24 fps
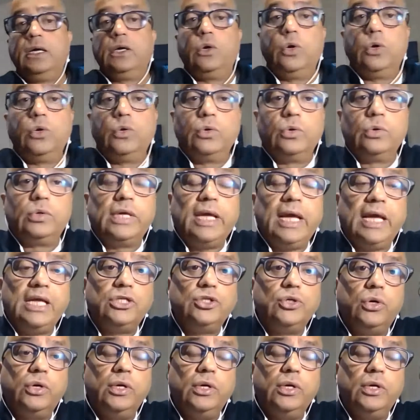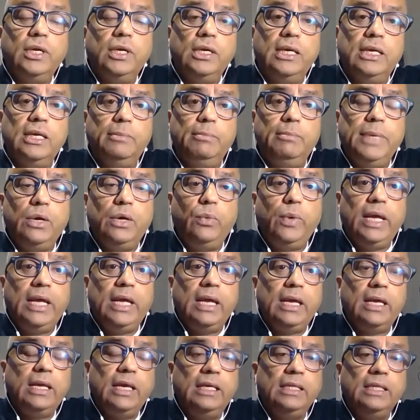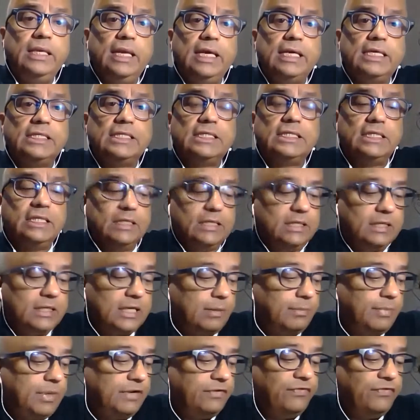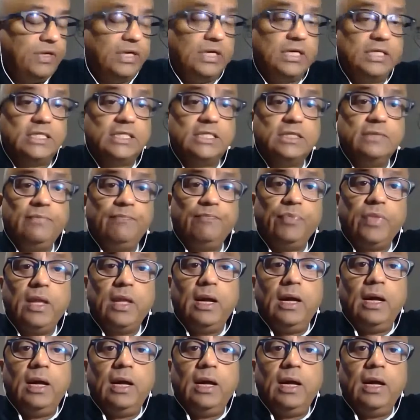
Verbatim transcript: going to catch on in a big way in the next uh, couple of years